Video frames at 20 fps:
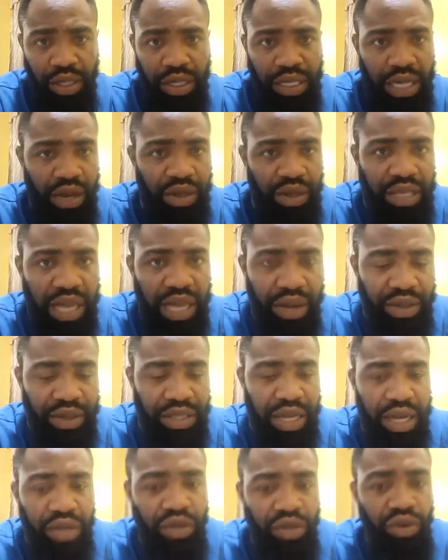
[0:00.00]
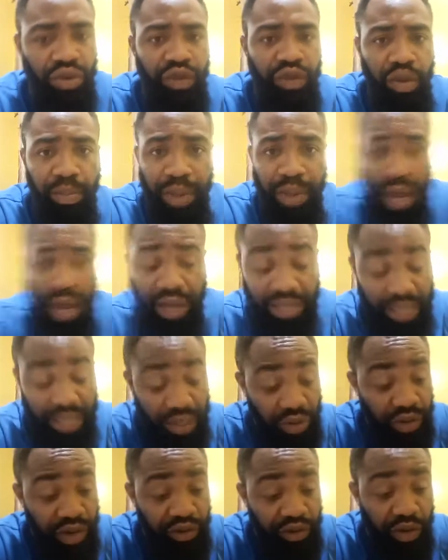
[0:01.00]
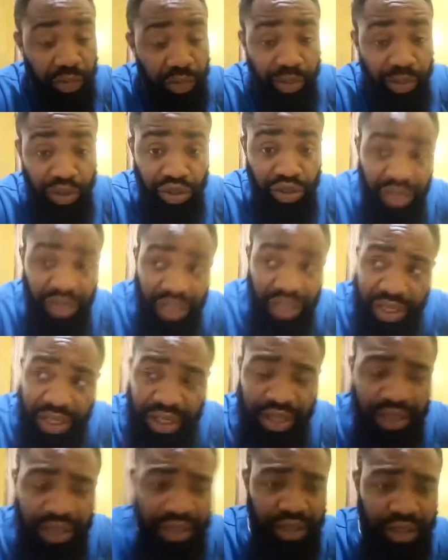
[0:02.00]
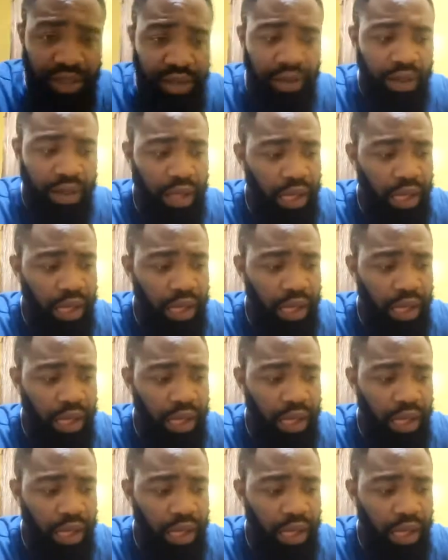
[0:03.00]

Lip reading: That was how I started looking for opportunities.